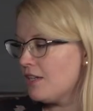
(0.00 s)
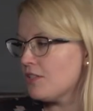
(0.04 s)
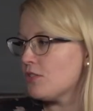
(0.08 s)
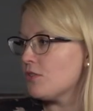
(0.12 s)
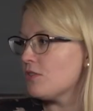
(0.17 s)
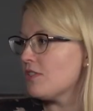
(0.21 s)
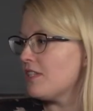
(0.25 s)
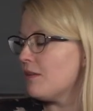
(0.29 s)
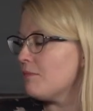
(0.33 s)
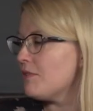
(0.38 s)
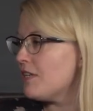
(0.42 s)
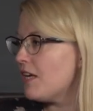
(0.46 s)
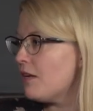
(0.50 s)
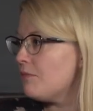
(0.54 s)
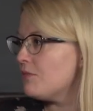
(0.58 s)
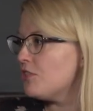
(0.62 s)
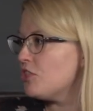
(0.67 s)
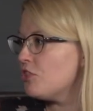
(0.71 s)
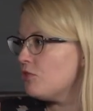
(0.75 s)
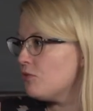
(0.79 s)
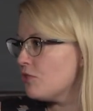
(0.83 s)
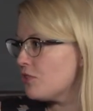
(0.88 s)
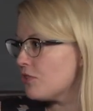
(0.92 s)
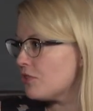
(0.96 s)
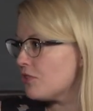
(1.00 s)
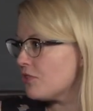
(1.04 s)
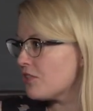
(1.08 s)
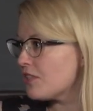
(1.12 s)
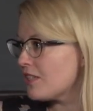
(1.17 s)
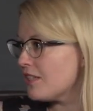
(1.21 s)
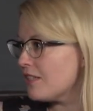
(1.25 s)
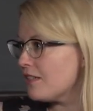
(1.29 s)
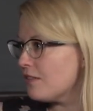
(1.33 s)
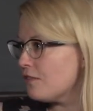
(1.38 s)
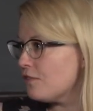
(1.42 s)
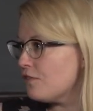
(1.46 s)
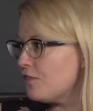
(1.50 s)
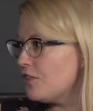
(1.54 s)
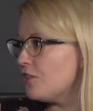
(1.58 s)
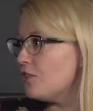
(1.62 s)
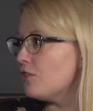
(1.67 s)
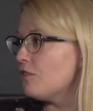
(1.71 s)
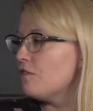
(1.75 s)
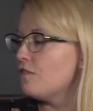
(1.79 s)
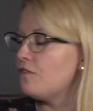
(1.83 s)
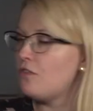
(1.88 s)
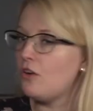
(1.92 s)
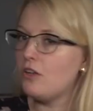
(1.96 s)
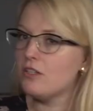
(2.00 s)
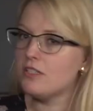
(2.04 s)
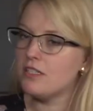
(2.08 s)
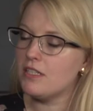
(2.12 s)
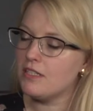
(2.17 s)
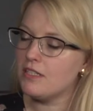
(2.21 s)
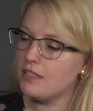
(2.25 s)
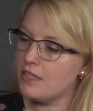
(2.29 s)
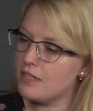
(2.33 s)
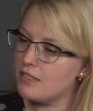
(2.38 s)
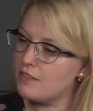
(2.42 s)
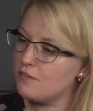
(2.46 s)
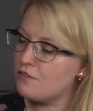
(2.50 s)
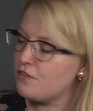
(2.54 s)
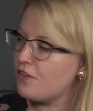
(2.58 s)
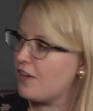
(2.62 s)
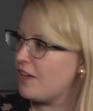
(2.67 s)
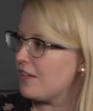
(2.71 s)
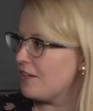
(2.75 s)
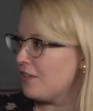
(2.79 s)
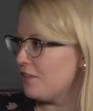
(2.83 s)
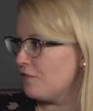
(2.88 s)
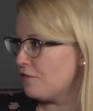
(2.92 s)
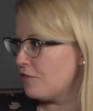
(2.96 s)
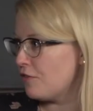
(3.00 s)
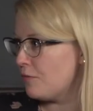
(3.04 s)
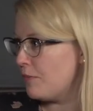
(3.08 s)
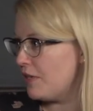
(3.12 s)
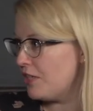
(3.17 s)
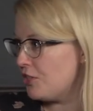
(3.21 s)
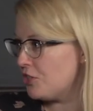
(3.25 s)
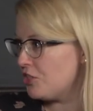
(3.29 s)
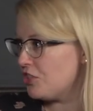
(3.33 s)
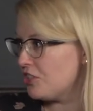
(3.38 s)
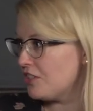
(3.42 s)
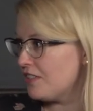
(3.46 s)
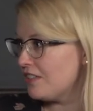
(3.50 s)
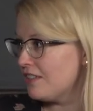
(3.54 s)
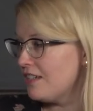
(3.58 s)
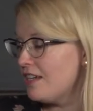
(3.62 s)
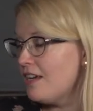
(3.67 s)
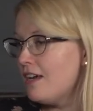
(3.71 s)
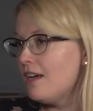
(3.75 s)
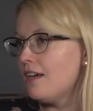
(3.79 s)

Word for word: So sometimes users give, you know, false identifying information.